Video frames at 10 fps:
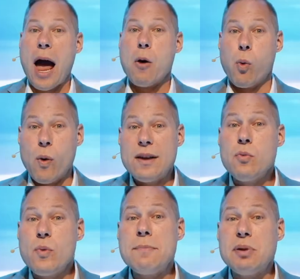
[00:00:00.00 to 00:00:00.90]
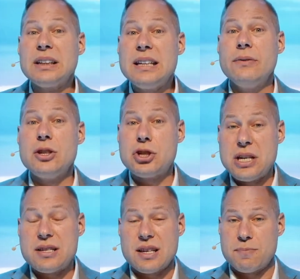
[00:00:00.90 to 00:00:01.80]
When we believe in
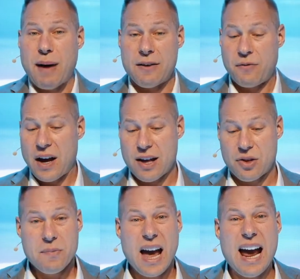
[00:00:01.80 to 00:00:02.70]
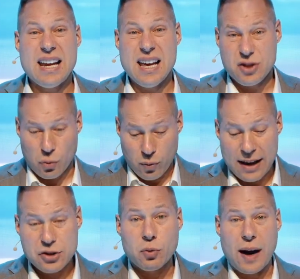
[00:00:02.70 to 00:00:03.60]
Jesus by faith, and his
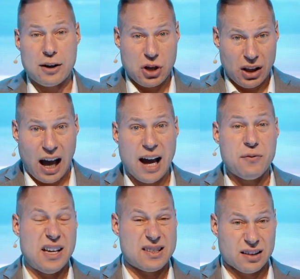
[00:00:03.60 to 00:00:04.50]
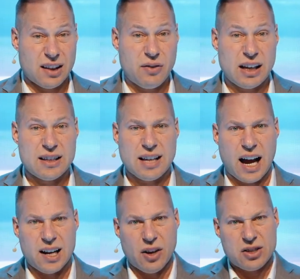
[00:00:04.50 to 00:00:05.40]
resurrection life is living
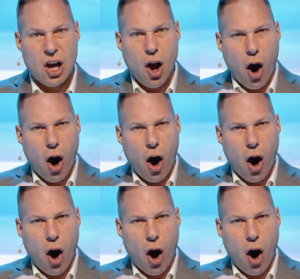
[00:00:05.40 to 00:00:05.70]
inside of us,